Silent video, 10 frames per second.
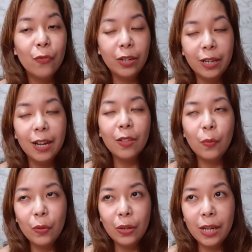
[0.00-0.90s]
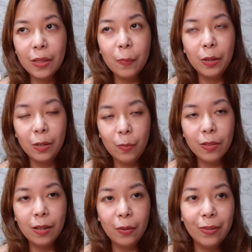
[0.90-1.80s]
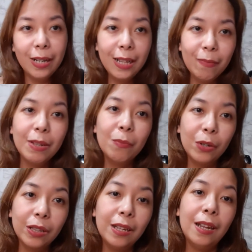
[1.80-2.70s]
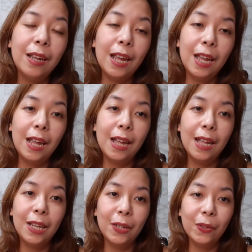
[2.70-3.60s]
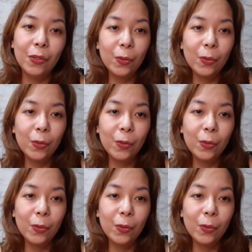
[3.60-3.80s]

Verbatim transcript: For the next few days, I'm gonna be celebrating my birthday and yun.